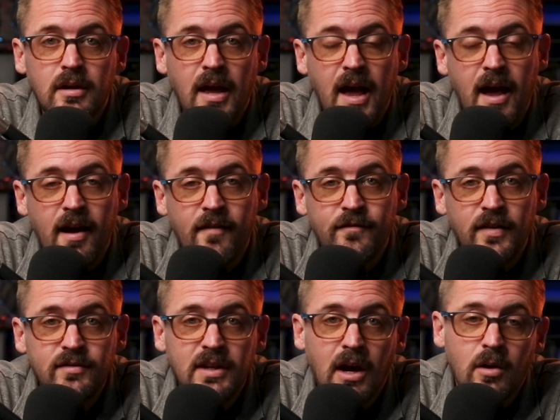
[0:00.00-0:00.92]
have
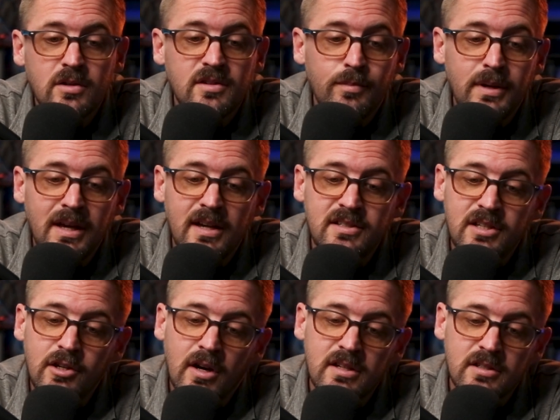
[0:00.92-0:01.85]
50 hours of
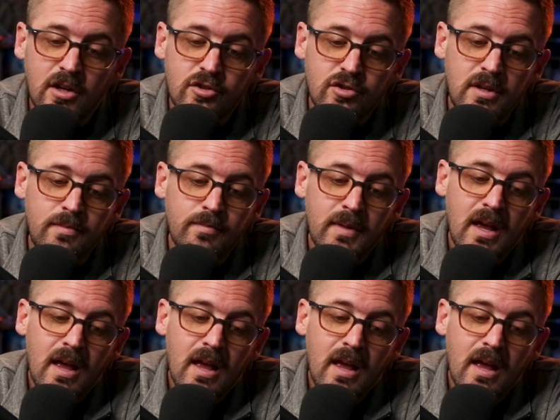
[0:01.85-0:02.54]
PIC cross-country